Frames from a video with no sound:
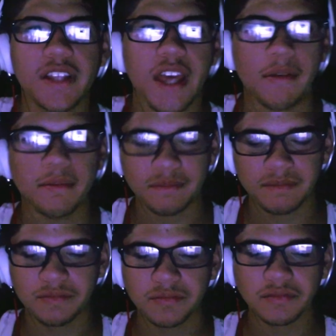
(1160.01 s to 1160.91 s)
You're
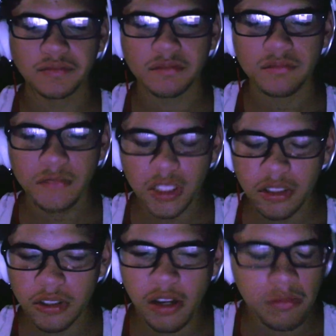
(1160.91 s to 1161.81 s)
wondering that.
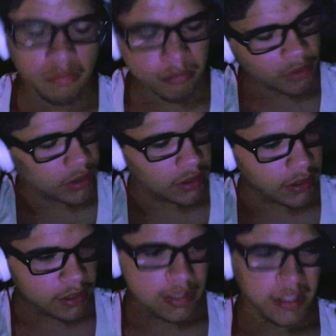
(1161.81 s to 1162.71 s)
You
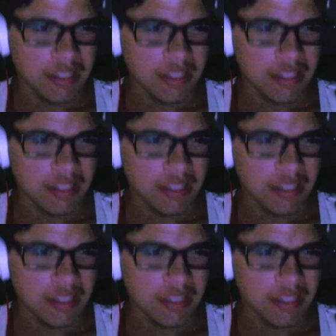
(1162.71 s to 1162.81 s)
know?